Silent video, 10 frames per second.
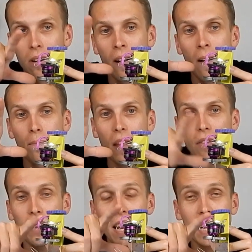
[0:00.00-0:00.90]
So
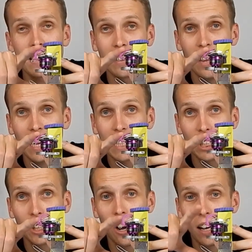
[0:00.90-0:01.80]
if he gets a
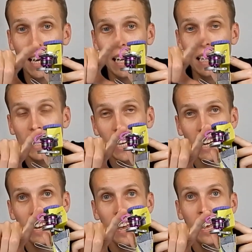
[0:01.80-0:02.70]
lucky shot in
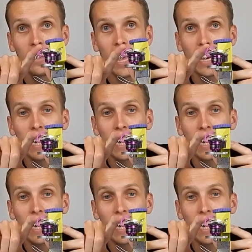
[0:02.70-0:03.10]
here,